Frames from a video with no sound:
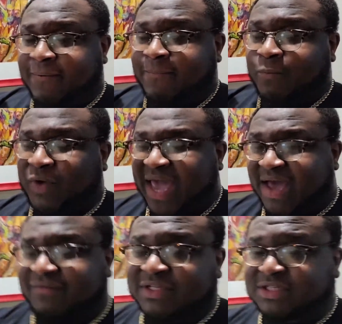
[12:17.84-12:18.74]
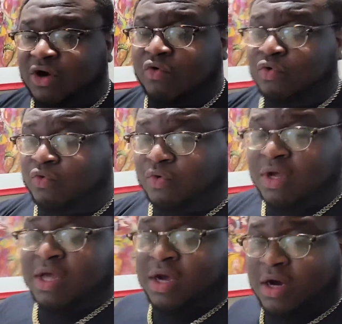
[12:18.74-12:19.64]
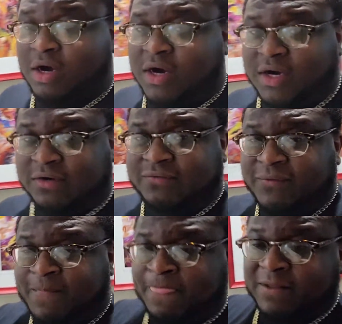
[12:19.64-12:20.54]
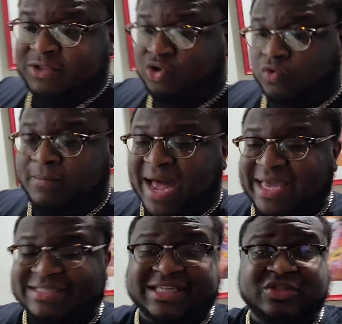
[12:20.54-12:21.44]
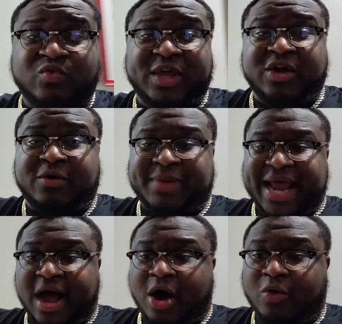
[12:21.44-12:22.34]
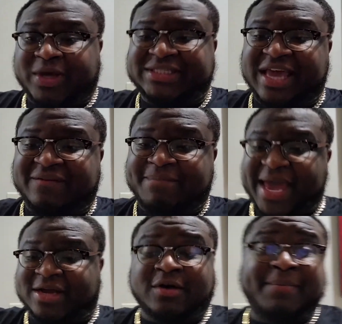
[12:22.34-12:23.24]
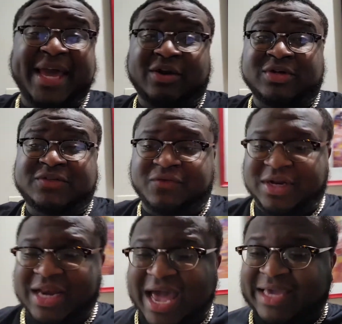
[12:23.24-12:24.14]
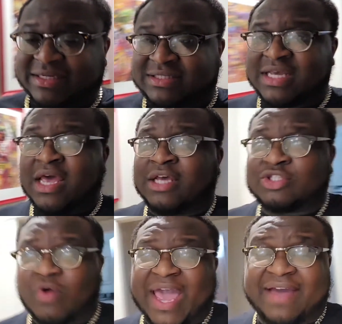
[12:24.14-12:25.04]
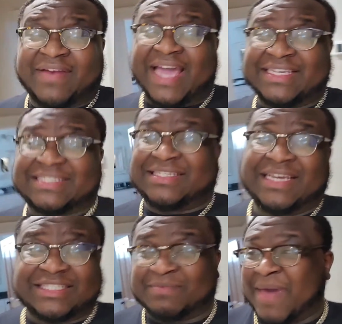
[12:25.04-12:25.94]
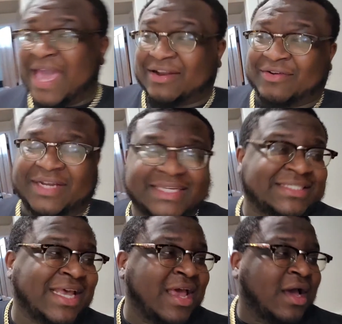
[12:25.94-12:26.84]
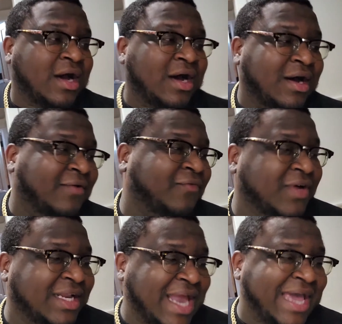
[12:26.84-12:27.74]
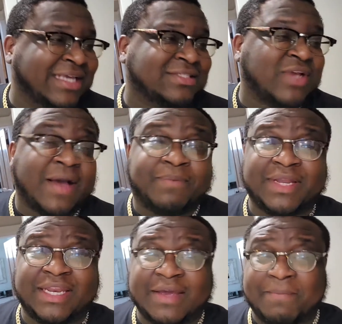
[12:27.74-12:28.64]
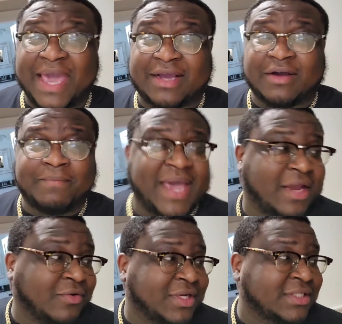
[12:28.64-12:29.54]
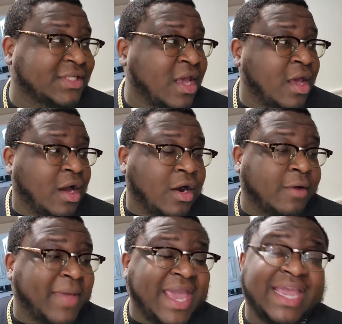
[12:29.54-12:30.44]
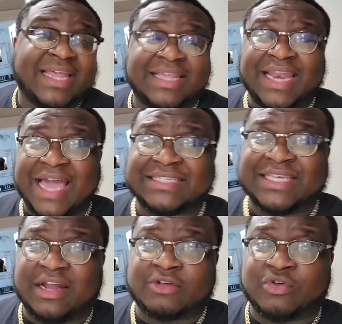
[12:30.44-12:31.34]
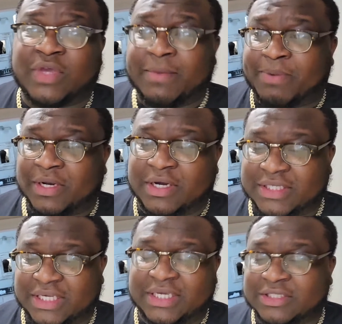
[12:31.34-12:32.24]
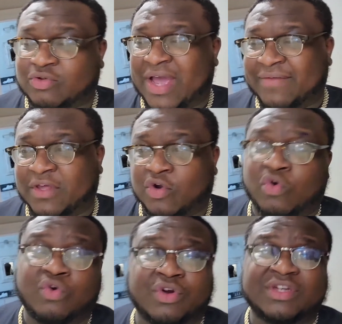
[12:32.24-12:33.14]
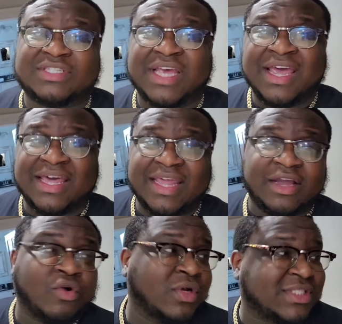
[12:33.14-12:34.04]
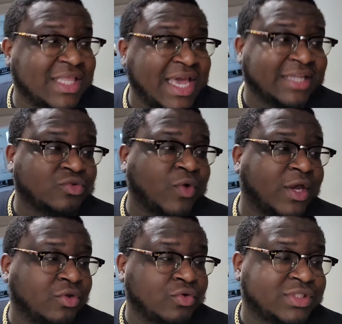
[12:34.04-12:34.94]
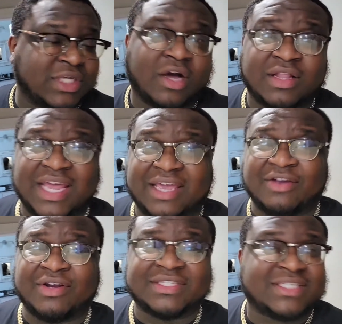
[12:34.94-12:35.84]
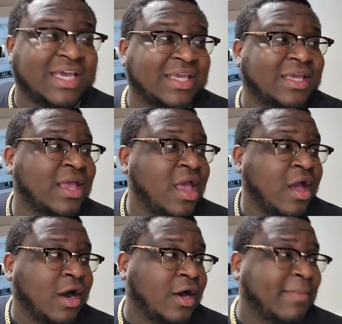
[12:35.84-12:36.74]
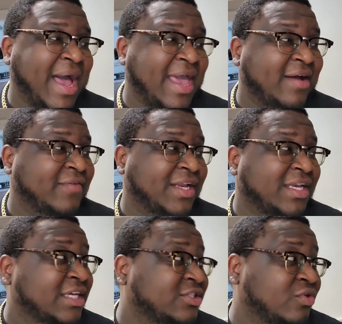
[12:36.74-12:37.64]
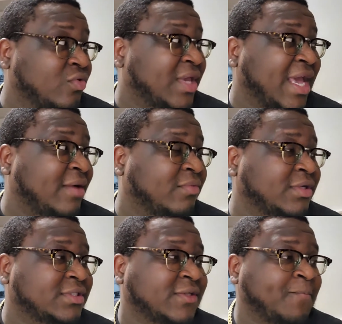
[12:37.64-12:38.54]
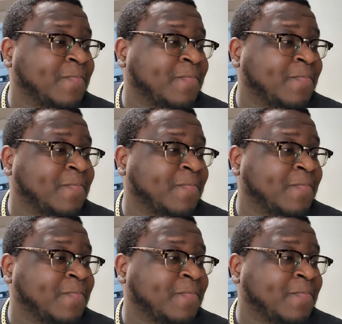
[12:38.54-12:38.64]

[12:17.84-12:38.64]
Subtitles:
We have a total of 2 mics as well, but I always have backup batteries for the lights. So I have like 6 batteries for the lights. Got plenty of backup batteries. And the lights can also get plugged in, so I have the cords that go into that as well. You'll see all of that here in a second. I have additional cameras,